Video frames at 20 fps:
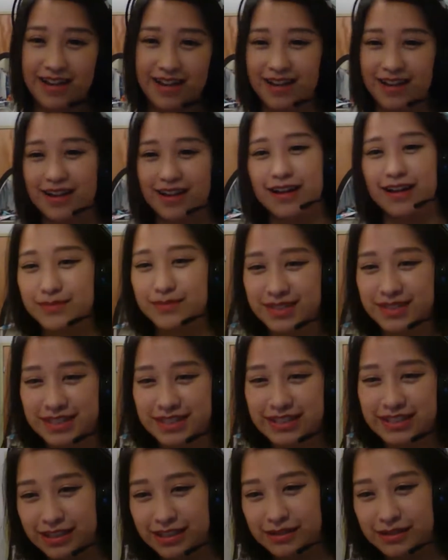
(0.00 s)
I'm
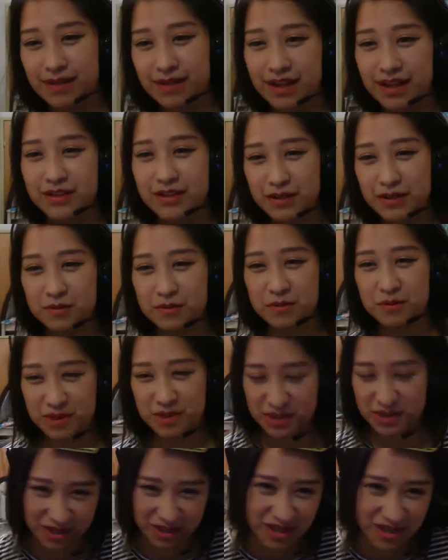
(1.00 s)
still in my
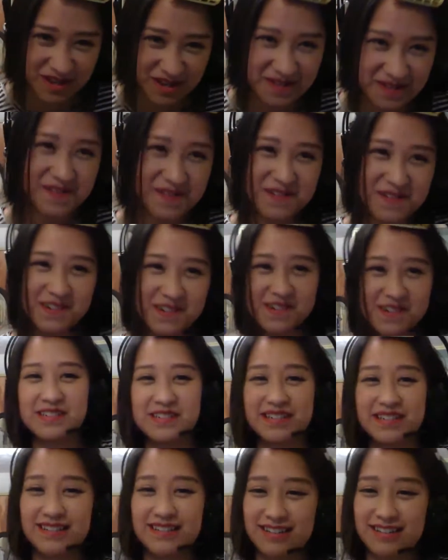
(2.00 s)
youth,
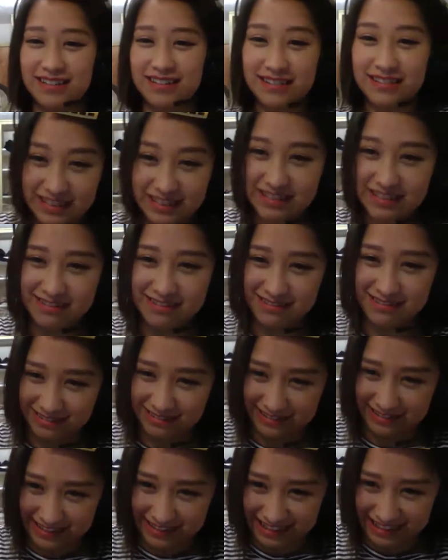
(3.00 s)

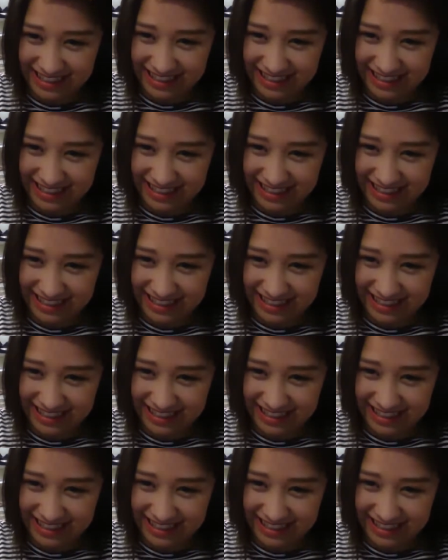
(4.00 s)
literally.